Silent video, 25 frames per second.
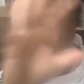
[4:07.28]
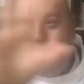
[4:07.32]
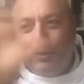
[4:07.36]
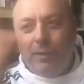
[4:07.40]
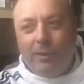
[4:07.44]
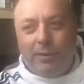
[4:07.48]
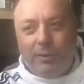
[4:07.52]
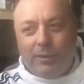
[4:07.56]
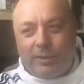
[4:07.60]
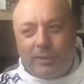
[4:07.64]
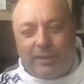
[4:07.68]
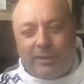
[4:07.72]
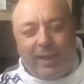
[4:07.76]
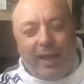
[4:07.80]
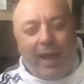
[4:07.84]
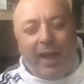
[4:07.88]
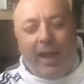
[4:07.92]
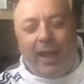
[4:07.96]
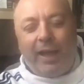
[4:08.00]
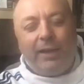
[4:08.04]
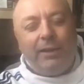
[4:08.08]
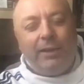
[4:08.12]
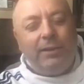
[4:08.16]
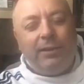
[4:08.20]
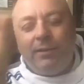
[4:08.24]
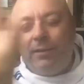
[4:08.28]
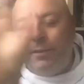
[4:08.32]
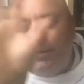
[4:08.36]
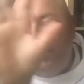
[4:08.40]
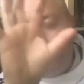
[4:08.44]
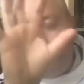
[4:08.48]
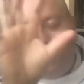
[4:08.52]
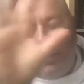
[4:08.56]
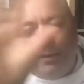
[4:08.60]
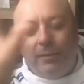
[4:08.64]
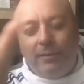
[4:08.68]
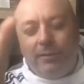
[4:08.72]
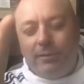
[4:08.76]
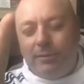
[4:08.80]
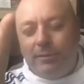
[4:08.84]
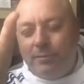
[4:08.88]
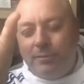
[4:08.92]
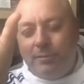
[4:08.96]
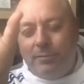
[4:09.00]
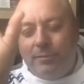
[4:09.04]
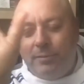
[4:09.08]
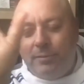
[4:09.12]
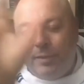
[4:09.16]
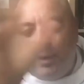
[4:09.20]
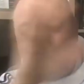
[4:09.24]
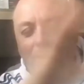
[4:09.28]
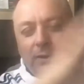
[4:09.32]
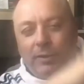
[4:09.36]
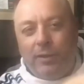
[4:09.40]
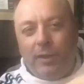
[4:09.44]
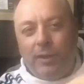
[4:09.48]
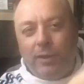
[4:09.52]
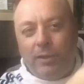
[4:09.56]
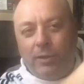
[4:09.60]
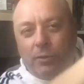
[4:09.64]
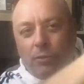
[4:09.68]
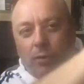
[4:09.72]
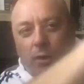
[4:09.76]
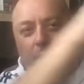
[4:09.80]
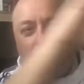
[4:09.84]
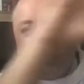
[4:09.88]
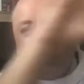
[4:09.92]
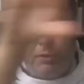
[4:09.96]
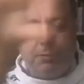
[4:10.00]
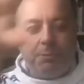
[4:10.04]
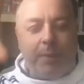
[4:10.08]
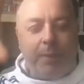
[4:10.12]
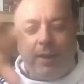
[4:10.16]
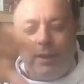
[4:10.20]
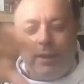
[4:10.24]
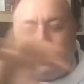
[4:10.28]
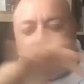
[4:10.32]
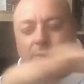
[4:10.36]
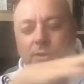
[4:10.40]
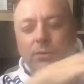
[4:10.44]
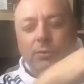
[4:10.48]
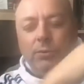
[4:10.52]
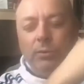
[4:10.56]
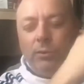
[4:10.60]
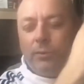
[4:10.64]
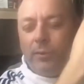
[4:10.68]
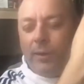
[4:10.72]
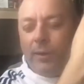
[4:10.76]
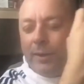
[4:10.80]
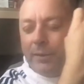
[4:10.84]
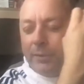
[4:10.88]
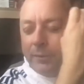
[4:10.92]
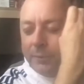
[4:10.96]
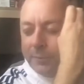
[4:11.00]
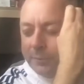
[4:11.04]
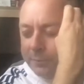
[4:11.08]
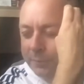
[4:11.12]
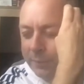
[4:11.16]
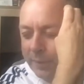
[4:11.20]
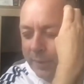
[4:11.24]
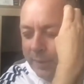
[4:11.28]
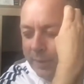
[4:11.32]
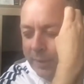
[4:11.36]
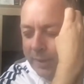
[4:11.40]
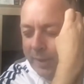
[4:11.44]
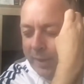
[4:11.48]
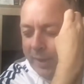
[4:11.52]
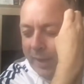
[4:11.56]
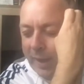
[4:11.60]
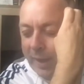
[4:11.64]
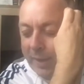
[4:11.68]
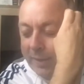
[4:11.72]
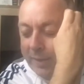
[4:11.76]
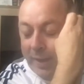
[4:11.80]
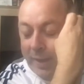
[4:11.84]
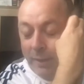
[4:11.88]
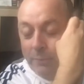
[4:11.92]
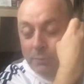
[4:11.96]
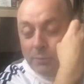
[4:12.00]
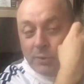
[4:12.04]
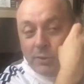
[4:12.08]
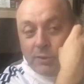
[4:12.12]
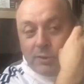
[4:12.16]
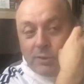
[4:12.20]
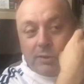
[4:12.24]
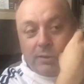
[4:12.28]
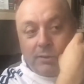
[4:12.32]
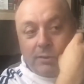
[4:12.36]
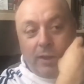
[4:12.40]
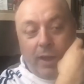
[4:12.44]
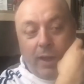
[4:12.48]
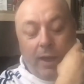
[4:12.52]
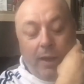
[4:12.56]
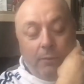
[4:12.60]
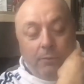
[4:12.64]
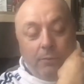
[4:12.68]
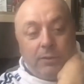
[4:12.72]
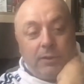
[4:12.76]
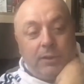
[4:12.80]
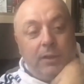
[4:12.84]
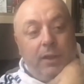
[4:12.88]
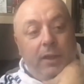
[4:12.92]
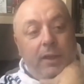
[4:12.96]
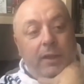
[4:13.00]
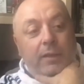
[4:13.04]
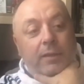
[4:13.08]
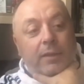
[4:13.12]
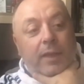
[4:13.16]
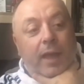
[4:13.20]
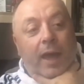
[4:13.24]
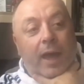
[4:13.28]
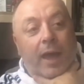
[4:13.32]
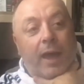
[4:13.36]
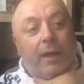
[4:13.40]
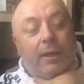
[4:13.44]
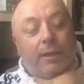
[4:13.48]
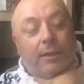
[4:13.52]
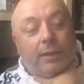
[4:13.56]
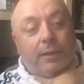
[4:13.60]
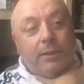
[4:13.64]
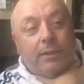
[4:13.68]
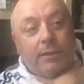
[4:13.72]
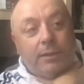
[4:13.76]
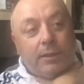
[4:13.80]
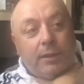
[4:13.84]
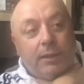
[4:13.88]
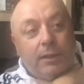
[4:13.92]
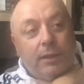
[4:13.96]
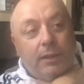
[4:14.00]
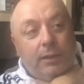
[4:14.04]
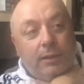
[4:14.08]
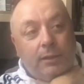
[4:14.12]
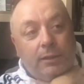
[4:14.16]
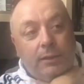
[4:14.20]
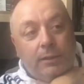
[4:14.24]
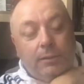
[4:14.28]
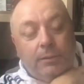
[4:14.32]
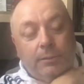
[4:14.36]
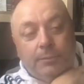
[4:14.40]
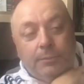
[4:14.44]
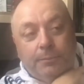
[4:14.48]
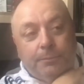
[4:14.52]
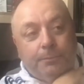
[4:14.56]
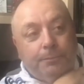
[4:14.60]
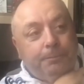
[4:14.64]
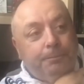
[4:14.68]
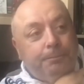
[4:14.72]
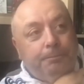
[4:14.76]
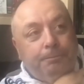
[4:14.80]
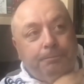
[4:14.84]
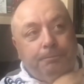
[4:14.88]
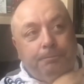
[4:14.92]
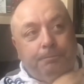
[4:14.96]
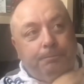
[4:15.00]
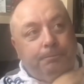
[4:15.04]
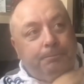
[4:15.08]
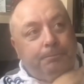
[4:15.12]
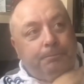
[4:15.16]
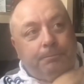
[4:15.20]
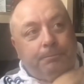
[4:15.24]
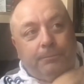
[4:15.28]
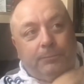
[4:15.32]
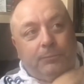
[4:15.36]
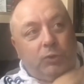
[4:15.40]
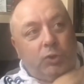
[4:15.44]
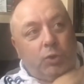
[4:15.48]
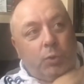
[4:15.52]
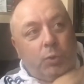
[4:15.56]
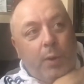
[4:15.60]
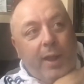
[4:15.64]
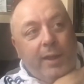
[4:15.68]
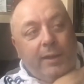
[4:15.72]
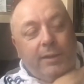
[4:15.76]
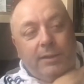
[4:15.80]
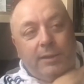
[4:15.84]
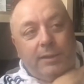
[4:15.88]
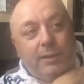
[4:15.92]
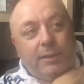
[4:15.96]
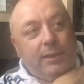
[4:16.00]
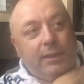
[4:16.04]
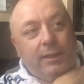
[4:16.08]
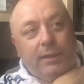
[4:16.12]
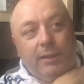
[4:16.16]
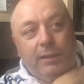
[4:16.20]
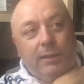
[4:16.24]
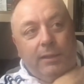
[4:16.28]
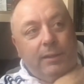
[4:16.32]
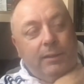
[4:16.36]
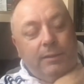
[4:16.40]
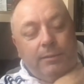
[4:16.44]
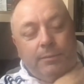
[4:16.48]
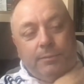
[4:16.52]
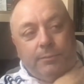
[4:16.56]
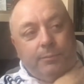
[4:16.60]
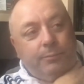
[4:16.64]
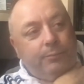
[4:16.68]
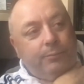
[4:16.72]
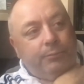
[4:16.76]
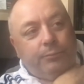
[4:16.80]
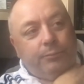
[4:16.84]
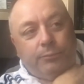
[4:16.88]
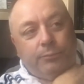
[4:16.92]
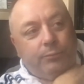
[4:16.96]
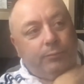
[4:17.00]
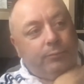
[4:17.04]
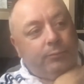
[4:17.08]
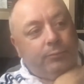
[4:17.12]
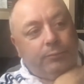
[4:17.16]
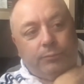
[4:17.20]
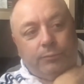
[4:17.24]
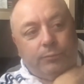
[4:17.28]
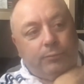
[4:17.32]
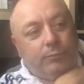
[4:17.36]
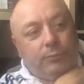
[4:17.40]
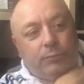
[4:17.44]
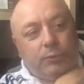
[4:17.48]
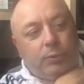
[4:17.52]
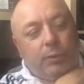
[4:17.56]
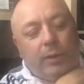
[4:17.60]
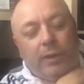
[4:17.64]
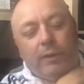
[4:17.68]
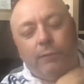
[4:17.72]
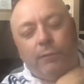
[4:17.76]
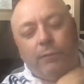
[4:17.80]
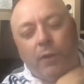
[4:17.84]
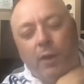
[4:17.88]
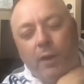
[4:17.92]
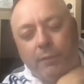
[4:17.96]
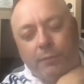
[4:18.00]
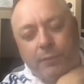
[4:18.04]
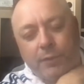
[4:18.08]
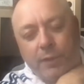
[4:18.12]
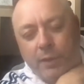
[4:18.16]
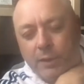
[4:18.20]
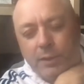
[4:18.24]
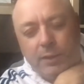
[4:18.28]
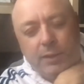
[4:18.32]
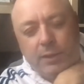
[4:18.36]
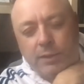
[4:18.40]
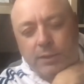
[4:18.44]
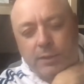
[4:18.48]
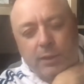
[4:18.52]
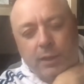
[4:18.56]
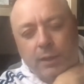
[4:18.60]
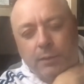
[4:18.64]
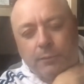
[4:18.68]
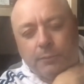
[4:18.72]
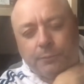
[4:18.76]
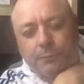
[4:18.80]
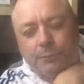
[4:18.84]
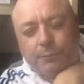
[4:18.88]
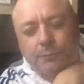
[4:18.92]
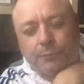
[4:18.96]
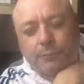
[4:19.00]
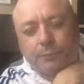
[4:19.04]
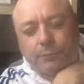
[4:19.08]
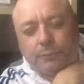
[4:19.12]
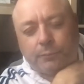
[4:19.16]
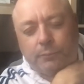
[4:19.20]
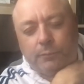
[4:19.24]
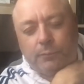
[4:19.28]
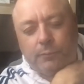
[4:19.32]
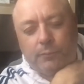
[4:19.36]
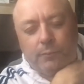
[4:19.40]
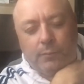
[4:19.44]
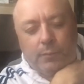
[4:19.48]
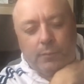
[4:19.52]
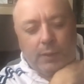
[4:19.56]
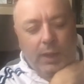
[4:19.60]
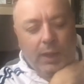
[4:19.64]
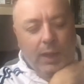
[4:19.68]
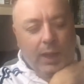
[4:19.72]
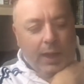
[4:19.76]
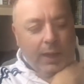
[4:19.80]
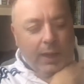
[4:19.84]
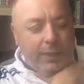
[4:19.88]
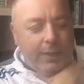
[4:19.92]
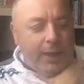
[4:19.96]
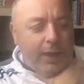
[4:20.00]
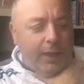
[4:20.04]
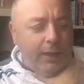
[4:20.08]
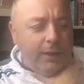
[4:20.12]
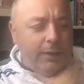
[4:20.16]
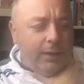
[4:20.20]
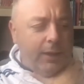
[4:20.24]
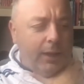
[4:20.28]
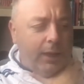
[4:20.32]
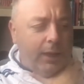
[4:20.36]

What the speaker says: stand and then grass banks all around, and that was like that until 25, 30 years ago. And then